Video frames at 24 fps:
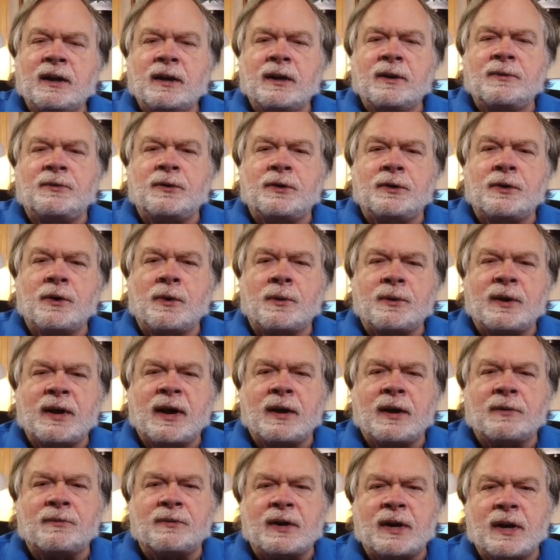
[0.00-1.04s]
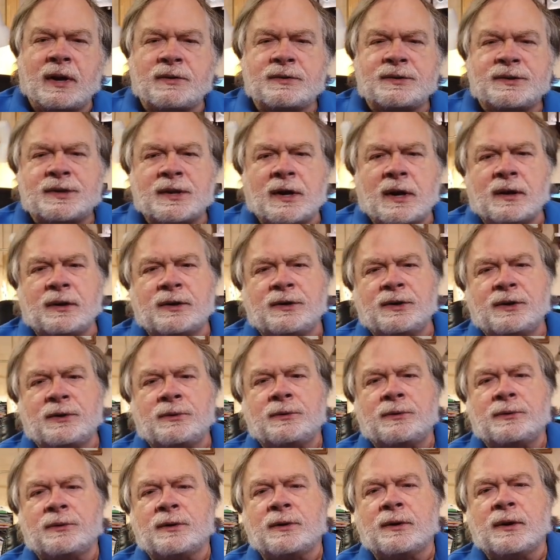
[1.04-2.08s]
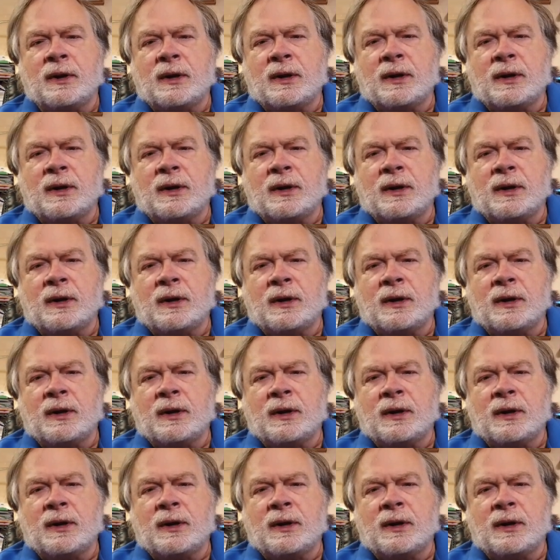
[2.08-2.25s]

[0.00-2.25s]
if you don't have an outside tuner